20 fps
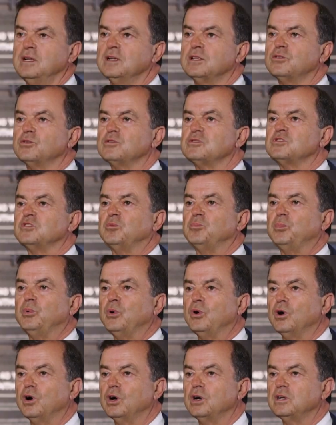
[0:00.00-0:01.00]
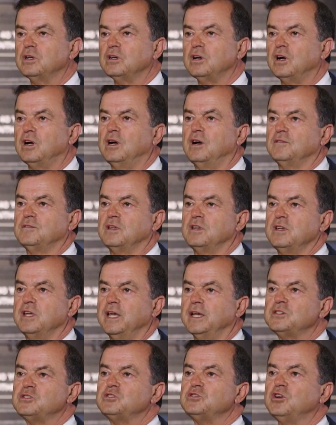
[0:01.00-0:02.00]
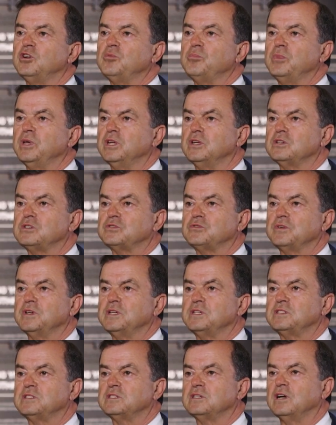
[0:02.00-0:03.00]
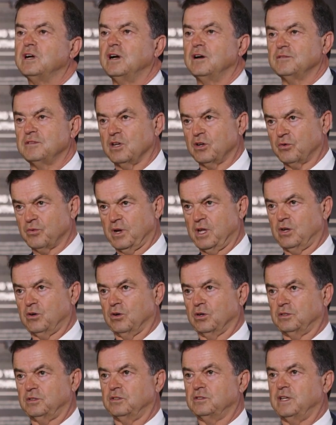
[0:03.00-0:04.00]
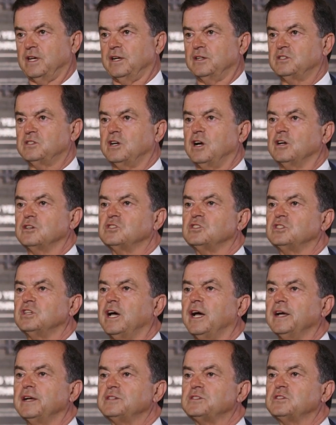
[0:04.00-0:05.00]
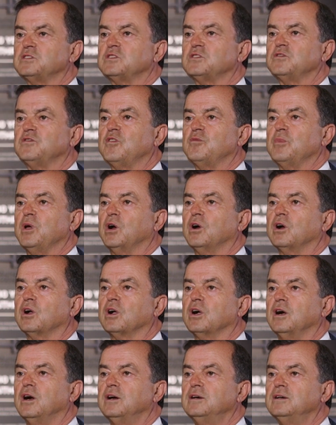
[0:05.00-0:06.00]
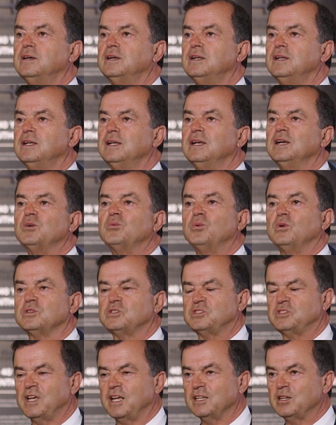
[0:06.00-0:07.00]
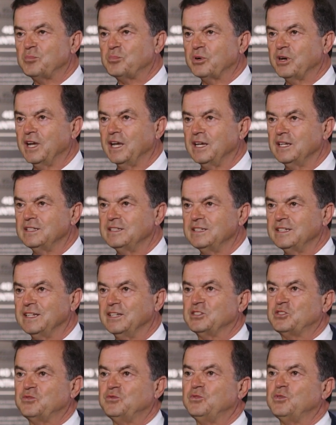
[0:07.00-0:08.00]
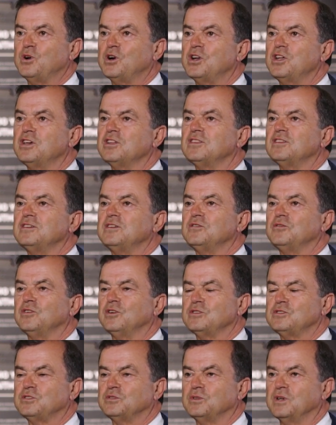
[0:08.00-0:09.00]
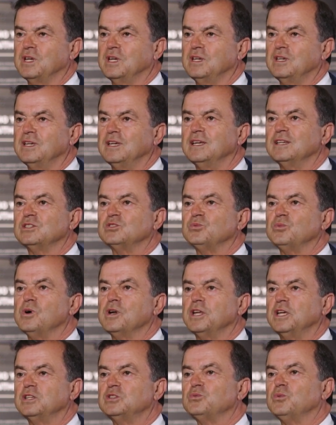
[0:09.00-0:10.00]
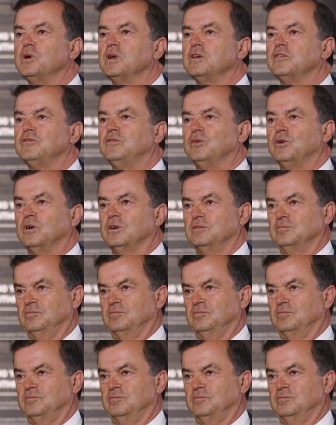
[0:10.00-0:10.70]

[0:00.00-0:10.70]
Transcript: through support of the national ministries of the Greek Orthodox Archdiocese of America, will celebrate its fortieth anniversary in twenty twenty-four.